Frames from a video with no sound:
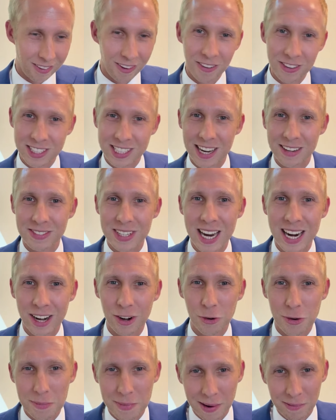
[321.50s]
all the times i
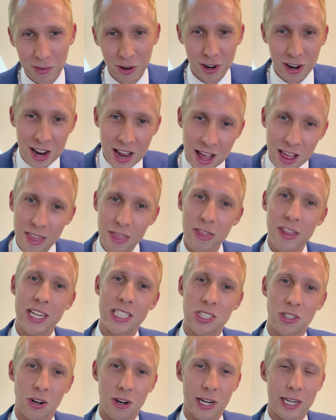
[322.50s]
can remember
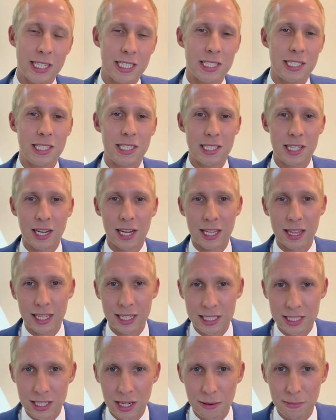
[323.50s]
this earnings season i
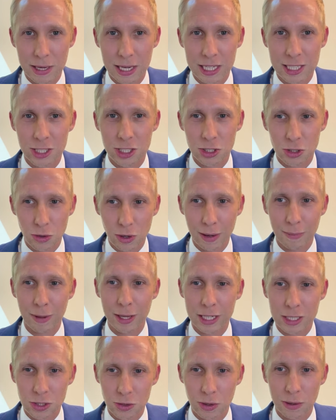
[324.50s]
think is going to be
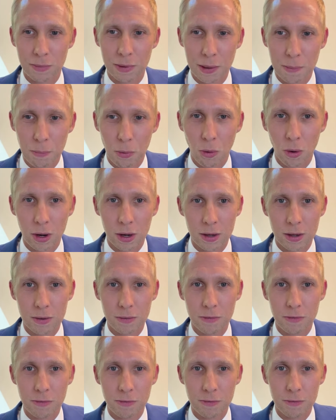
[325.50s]
extremely extremely important
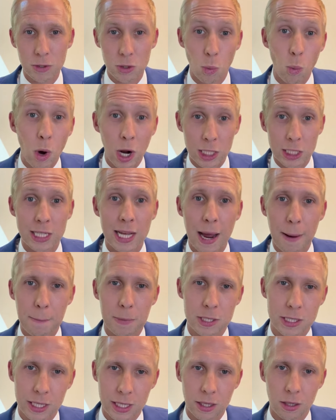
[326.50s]
to watch that
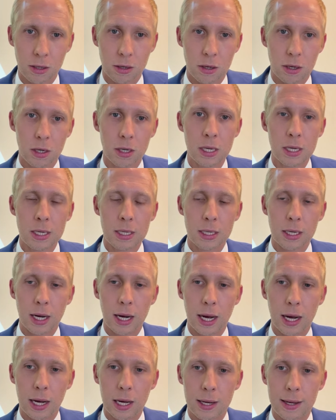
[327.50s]
particular
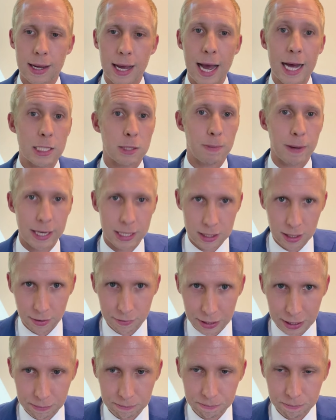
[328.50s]
uh, aspect
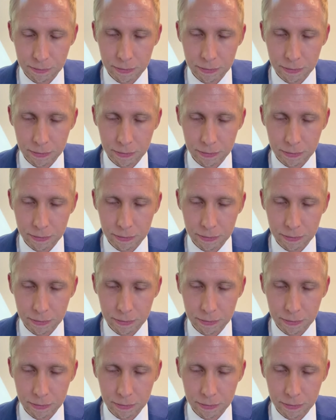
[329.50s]
of it